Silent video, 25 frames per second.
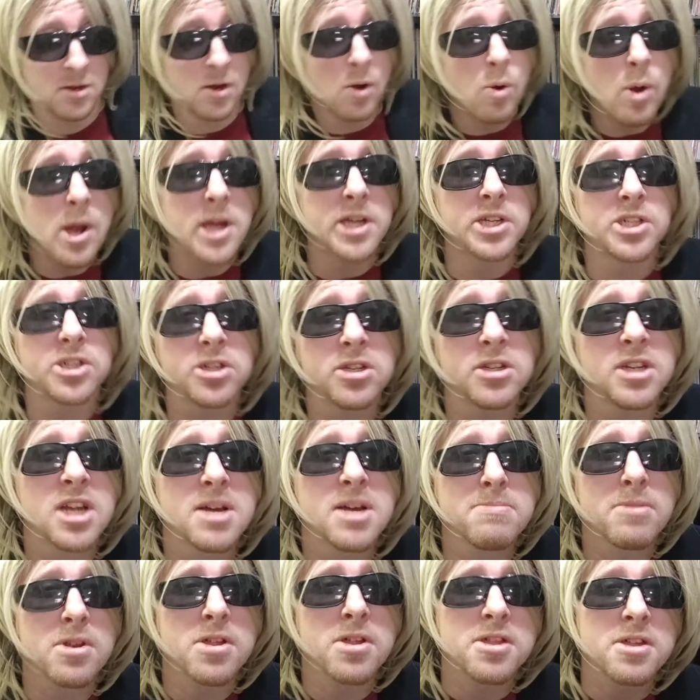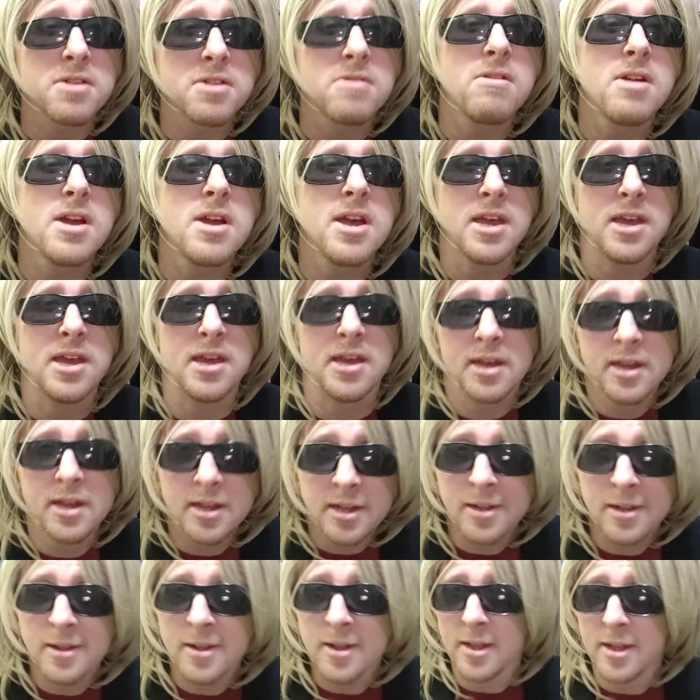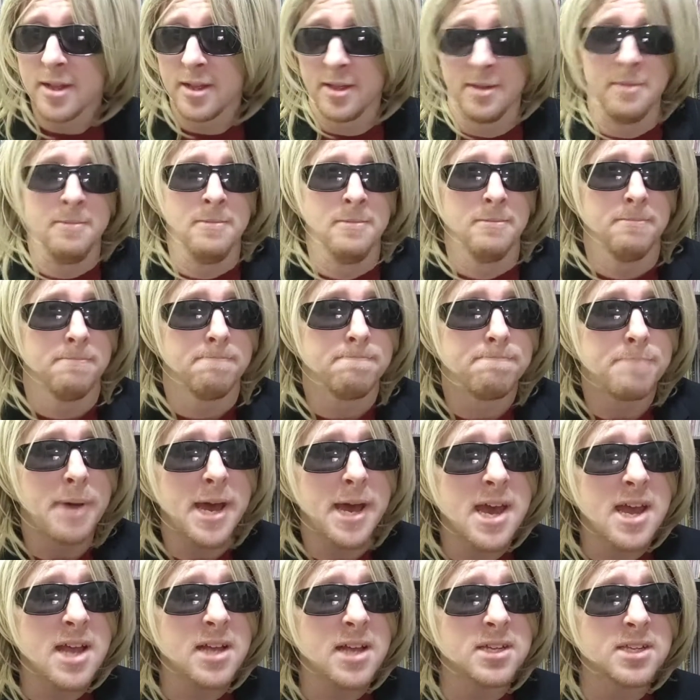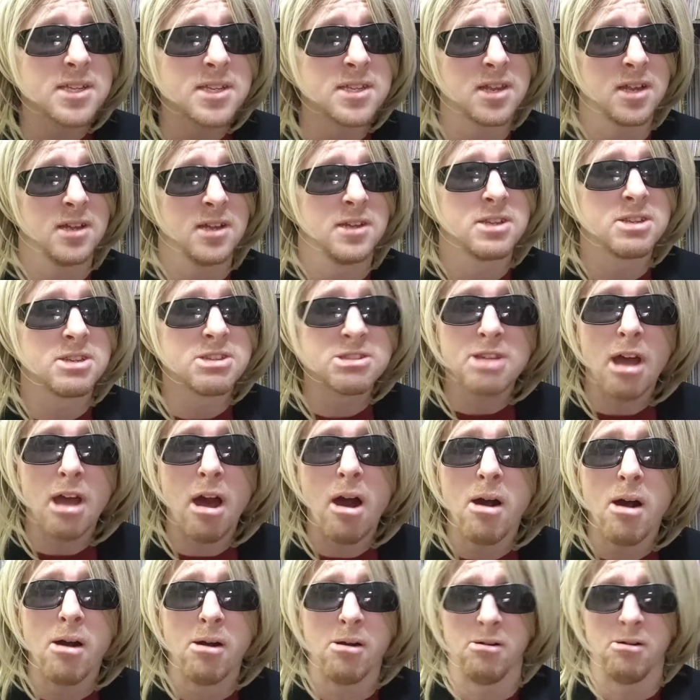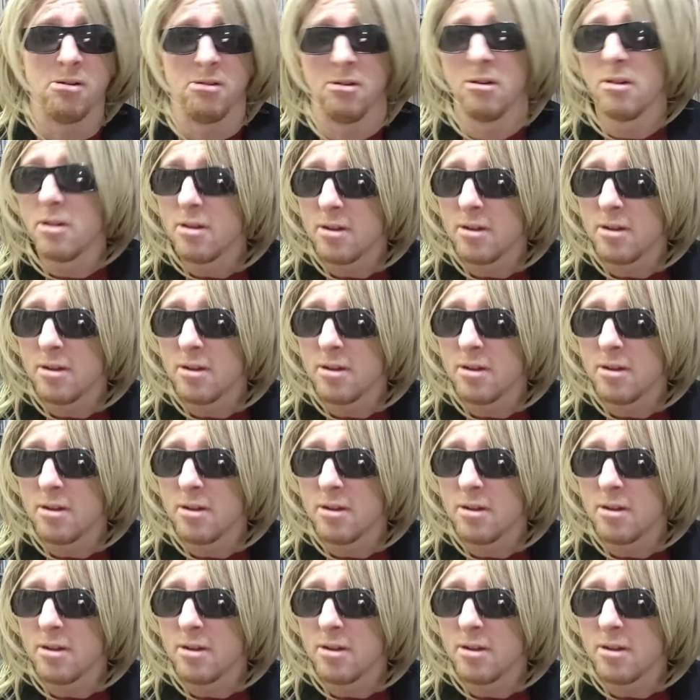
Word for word: Question number three. Best song.